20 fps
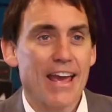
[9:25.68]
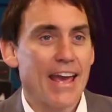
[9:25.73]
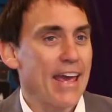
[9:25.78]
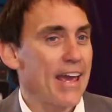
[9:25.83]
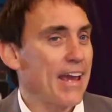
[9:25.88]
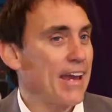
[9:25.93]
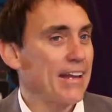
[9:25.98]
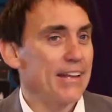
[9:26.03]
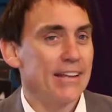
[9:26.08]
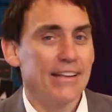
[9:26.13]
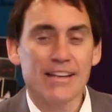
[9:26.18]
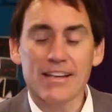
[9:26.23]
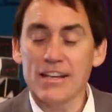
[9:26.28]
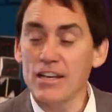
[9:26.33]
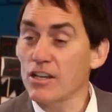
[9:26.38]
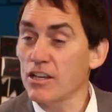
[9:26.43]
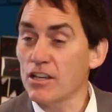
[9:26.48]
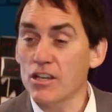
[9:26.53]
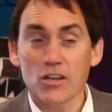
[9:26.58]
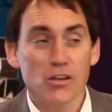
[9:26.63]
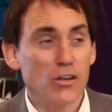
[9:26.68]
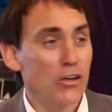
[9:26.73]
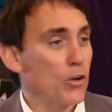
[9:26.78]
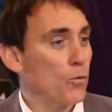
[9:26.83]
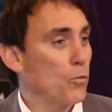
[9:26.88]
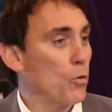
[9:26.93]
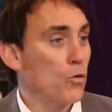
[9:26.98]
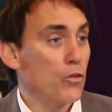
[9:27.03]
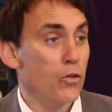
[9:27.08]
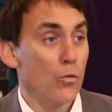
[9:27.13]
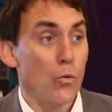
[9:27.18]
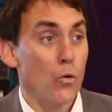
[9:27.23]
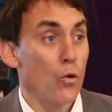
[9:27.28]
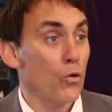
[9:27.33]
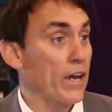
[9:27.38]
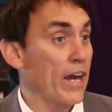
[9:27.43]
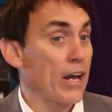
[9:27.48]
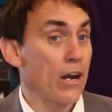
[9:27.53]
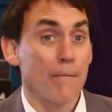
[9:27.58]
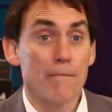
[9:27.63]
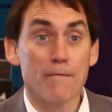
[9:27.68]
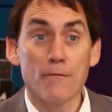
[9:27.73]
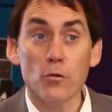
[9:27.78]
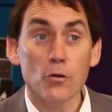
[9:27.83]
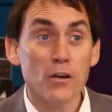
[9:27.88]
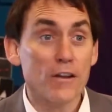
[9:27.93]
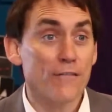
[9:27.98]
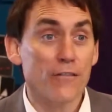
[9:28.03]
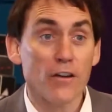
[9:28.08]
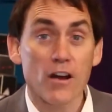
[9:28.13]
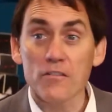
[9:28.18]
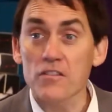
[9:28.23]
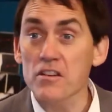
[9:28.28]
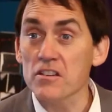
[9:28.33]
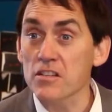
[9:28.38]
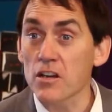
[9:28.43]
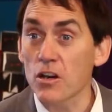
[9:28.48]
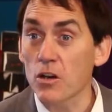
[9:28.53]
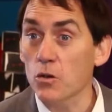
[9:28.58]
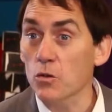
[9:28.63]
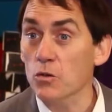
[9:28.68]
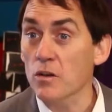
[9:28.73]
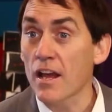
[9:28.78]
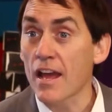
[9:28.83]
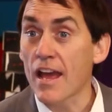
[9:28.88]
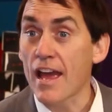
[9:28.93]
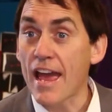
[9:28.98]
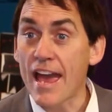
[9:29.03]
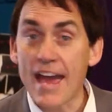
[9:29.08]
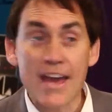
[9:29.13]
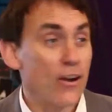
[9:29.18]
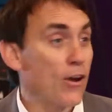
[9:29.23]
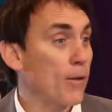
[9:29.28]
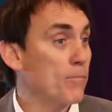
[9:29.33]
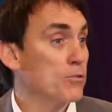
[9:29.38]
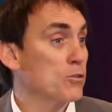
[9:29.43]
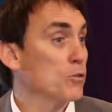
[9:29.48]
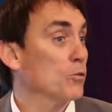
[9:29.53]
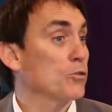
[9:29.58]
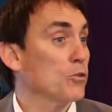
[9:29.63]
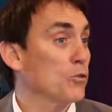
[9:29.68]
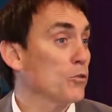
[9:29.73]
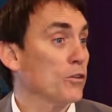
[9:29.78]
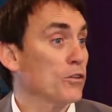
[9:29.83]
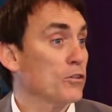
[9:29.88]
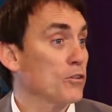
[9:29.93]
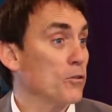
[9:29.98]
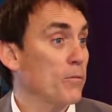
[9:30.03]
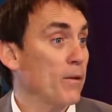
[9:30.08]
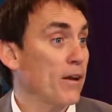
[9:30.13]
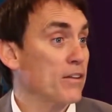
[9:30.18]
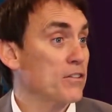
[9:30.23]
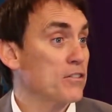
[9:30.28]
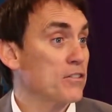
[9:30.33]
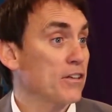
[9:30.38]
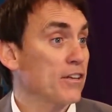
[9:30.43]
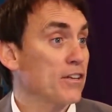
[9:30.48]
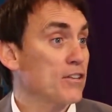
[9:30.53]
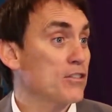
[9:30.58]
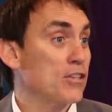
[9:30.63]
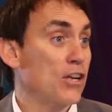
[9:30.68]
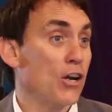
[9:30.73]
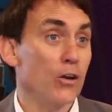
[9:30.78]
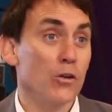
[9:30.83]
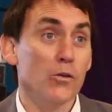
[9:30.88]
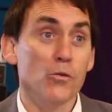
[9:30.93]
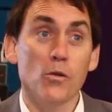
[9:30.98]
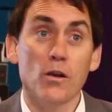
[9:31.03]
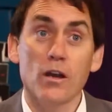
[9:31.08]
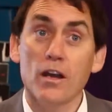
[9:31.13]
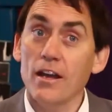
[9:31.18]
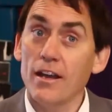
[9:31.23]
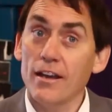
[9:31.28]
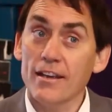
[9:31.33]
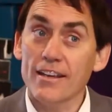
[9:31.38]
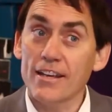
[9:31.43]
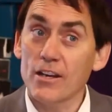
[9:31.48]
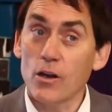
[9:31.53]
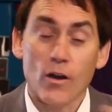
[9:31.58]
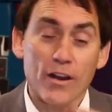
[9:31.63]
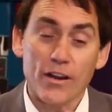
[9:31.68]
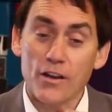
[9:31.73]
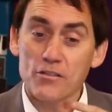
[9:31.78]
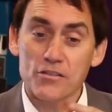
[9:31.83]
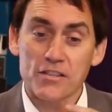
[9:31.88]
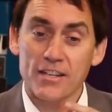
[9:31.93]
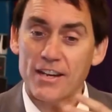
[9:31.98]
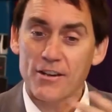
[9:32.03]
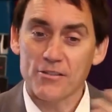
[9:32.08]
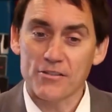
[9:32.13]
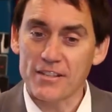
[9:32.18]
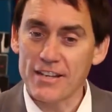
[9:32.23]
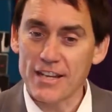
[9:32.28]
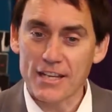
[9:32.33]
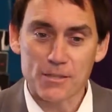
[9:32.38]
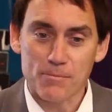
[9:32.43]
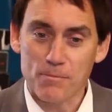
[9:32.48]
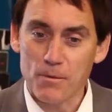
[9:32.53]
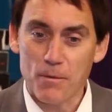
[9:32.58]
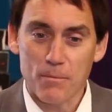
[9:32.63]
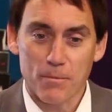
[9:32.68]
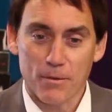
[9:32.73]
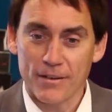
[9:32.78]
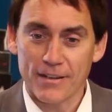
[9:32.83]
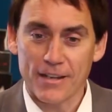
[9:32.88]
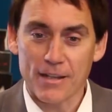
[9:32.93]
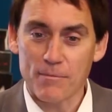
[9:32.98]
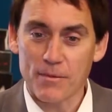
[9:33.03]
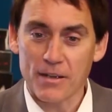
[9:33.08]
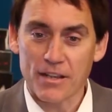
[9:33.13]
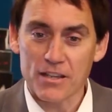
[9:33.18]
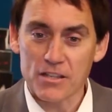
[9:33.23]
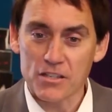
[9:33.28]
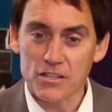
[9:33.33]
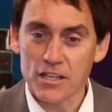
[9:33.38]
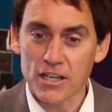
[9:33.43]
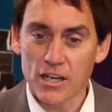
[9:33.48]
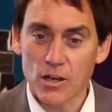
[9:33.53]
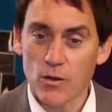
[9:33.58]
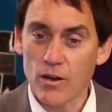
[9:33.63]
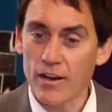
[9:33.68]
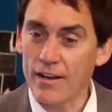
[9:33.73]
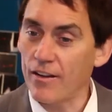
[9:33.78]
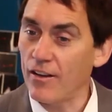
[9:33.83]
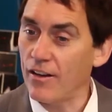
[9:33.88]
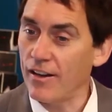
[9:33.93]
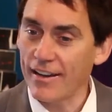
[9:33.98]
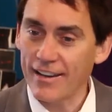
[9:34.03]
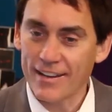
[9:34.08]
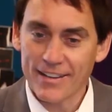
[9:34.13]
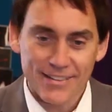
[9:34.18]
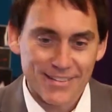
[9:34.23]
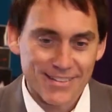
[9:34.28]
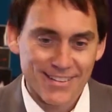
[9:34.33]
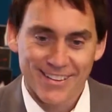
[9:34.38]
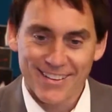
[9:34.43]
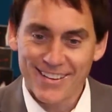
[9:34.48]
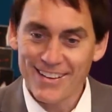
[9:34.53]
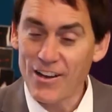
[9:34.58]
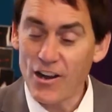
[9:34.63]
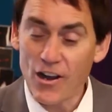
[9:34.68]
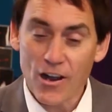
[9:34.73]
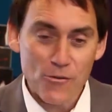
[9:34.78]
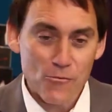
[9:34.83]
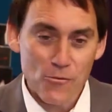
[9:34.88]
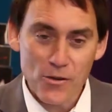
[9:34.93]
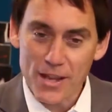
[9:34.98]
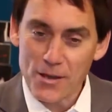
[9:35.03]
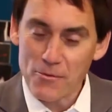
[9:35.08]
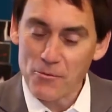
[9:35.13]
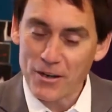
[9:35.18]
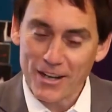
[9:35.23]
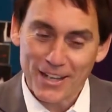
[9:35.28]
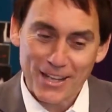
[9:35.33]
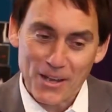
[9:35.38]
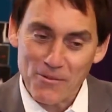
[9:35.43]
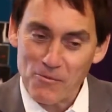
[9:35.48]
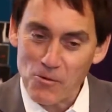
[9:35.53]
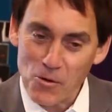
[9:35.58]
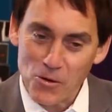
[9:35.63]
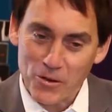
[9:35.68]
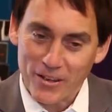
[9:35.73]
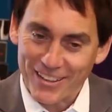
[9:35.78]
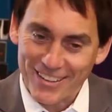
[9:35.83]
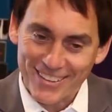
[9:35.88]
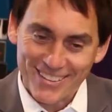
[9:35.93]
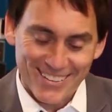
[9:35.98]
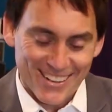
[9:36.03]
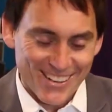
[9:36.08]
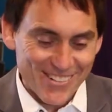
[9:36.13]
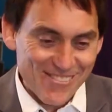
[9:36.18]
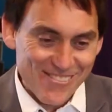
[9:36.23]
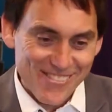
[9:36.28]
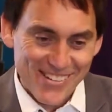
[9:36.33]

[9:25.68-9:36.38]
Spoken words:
And you got to walk the walk. And I'm 45 years old, and I'm still talking too much. So, I don't sit here as an expert by any means. I really want to get walking.